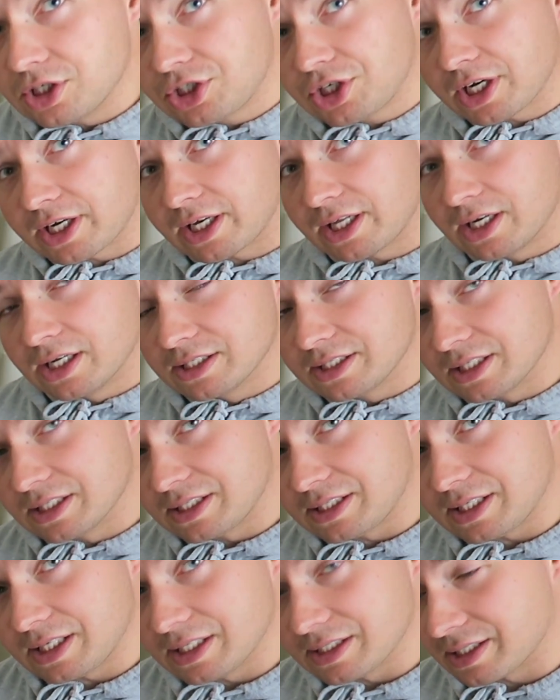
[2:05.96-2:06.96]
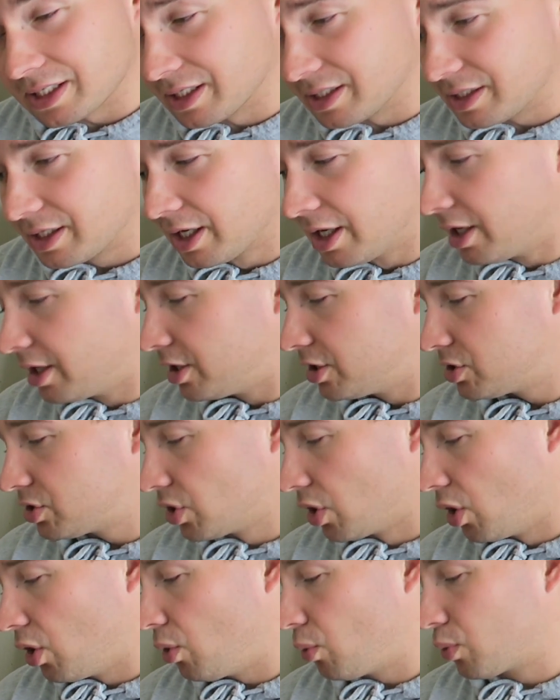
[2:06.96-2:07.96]
the chicken isn't seasoned.
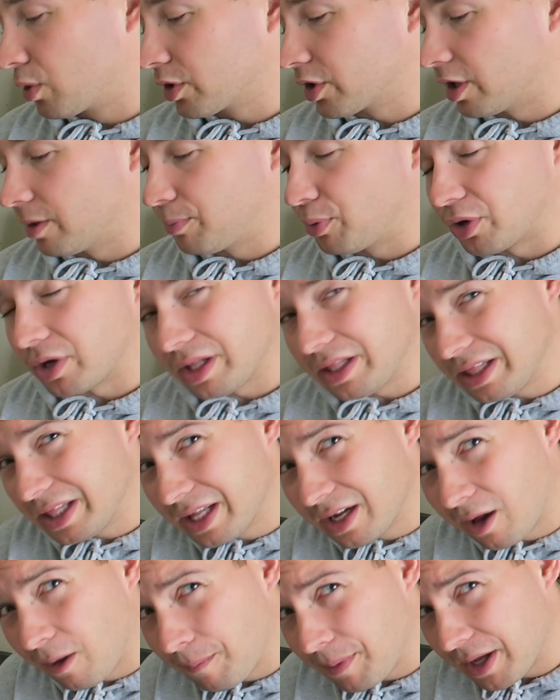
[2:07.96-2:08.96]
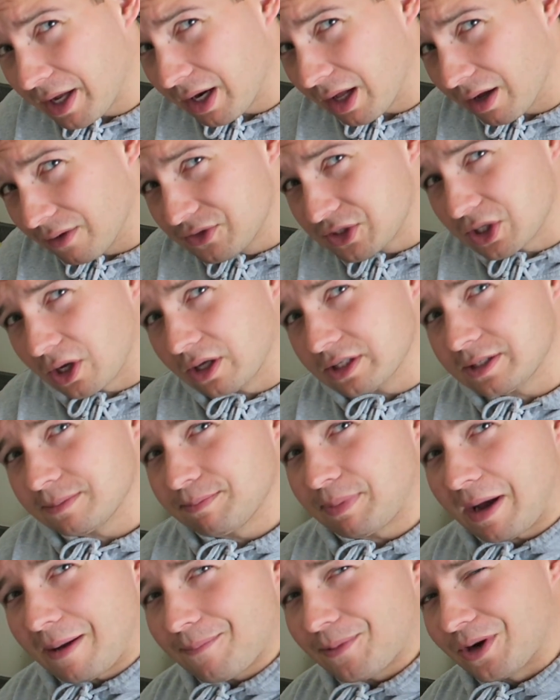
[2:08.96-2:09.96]
So we're gonna put a little bit of salt
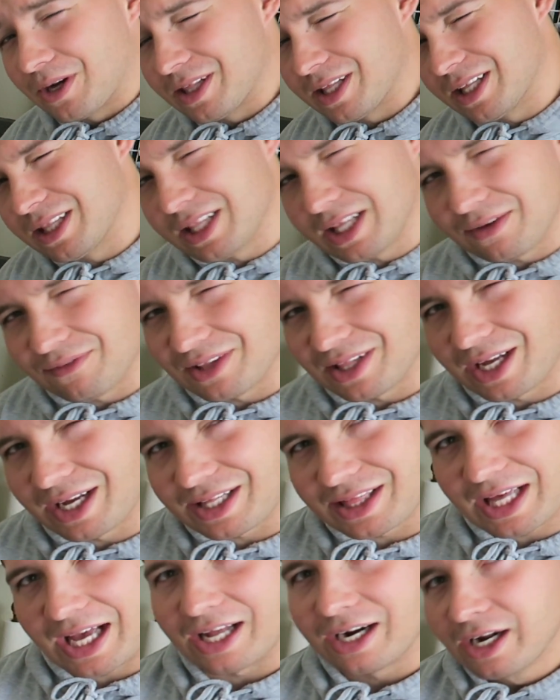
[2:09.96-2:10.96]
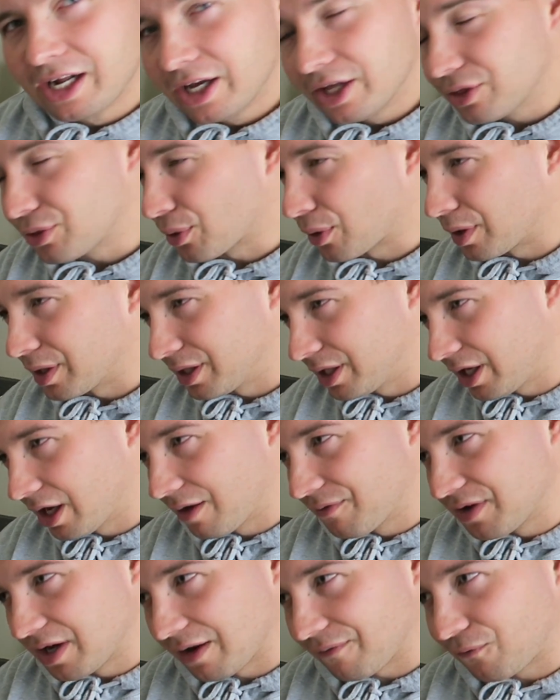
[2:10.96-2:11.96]
and pepper and then leave it like that. Throw it in the
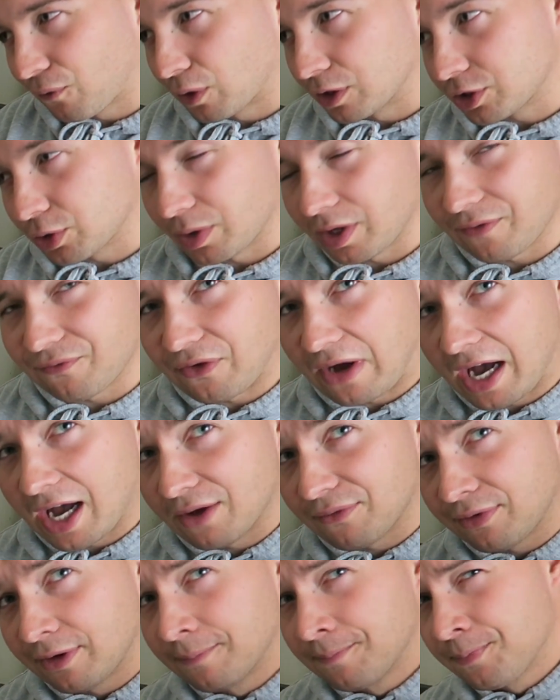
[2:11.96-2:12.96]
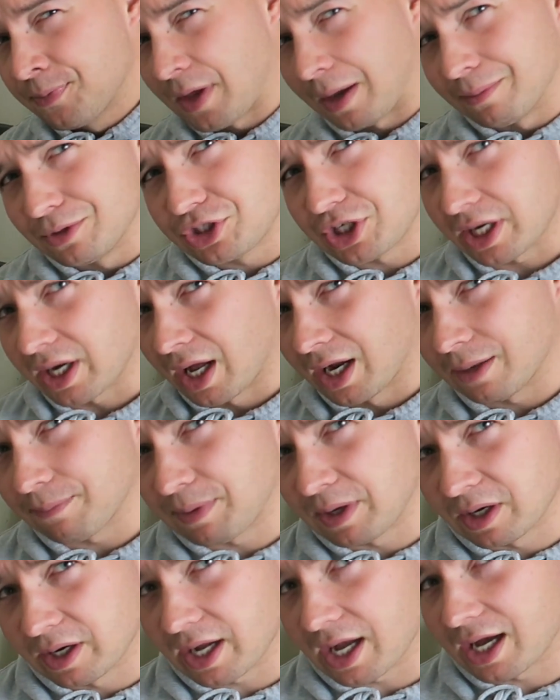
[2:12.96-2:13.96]
oven at 425. I'm gonna check on
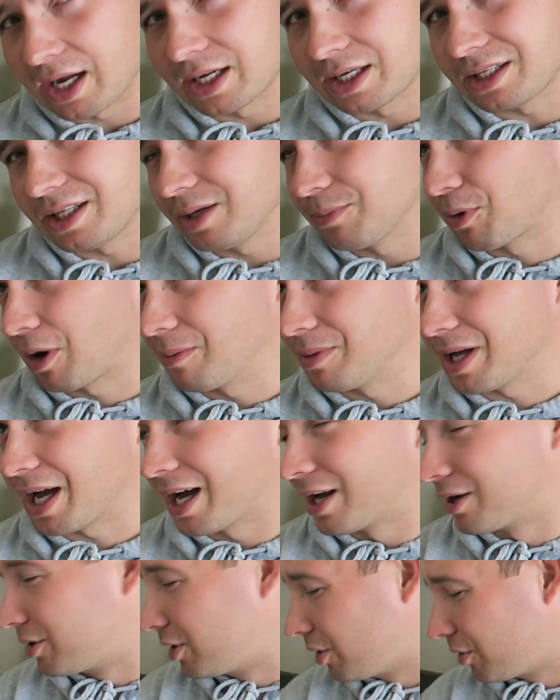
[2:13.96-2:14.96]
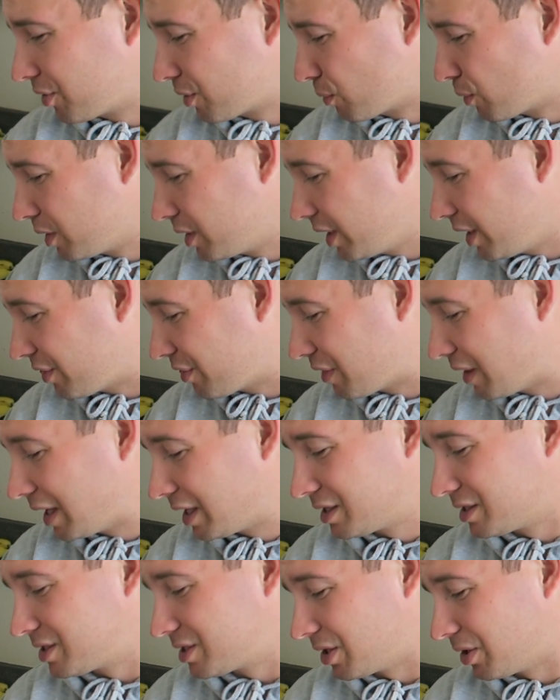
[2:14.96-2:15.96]
it periodically, probably, I don't know, they're really
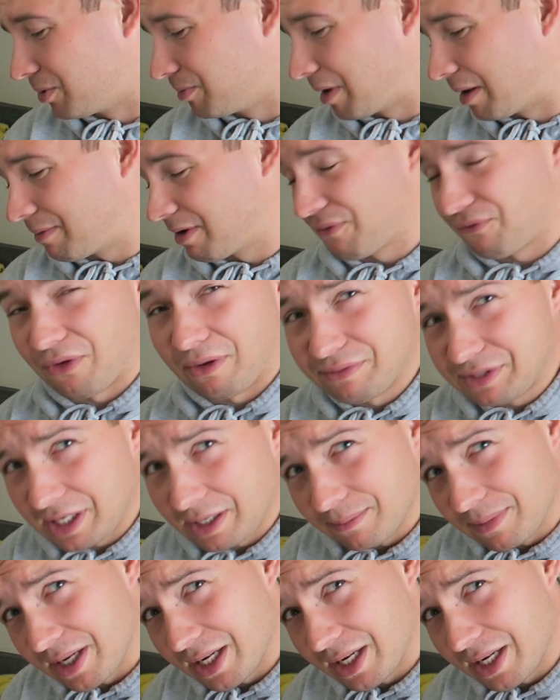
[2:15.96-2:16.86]
thin, so maybe 15